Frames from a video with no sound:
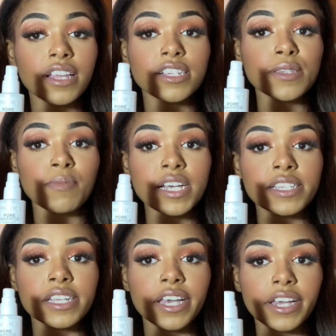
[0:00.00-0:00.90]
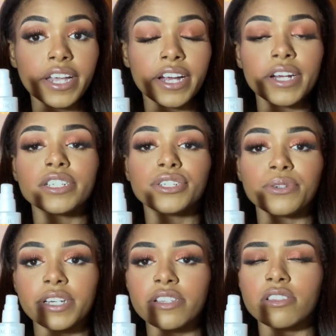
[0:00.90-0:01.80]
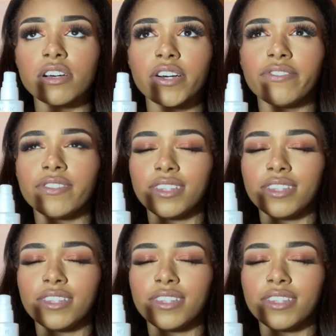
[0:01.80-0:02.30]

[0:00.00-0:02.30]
this is my skincare choice of